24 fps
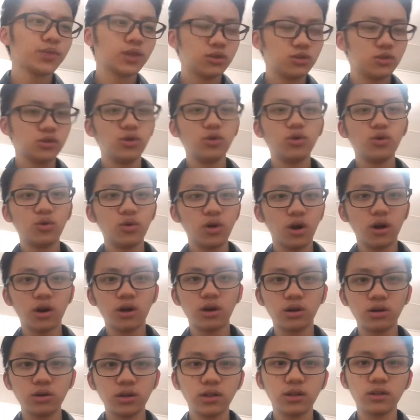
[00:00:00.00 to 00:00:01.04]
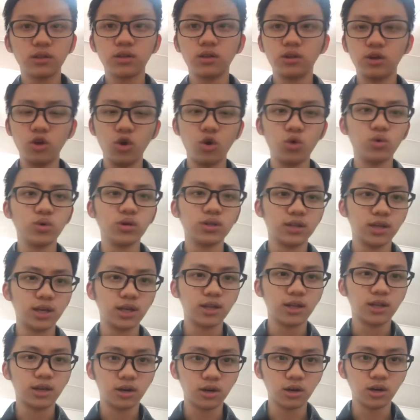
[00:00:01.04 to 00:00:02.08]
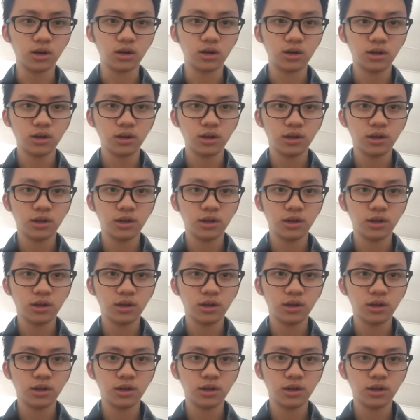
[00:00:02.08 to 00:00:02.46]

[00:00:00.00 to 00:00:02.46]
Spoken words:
you are lower than her.